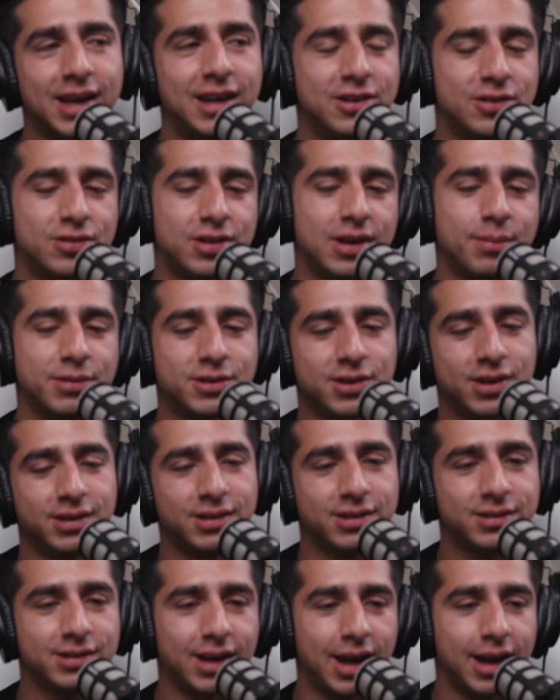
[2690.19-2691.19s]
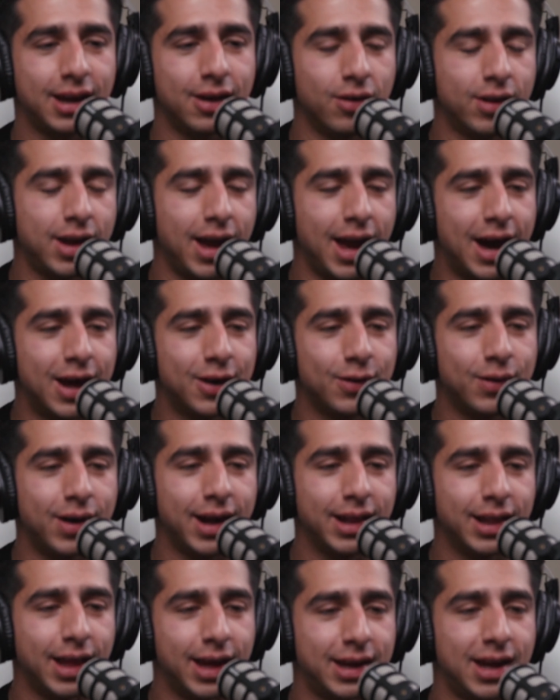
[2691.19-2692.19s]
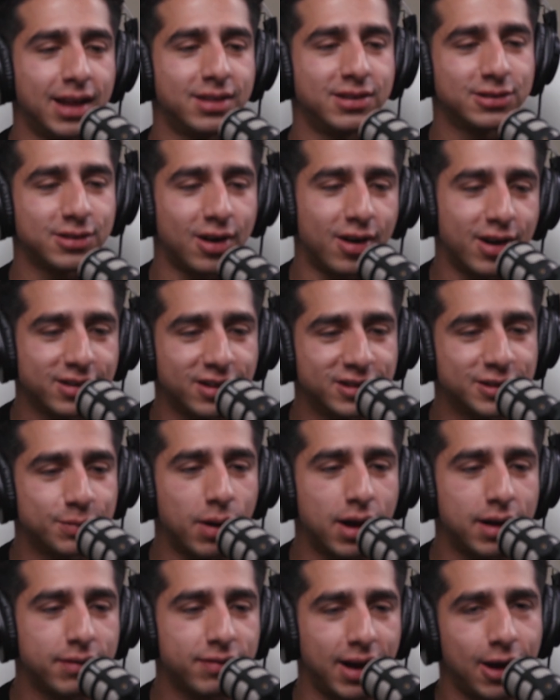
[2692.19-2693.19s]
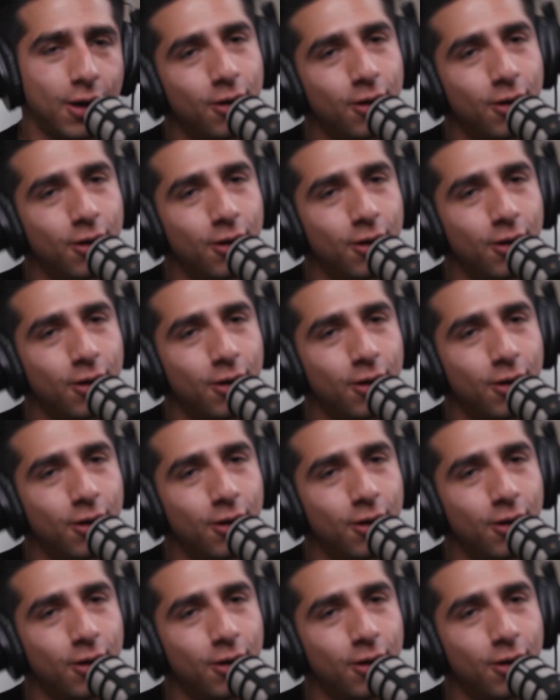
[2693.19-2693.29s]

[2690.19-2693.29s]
industry, I'm sure just like, okay, how do I like get this artist on Spotify?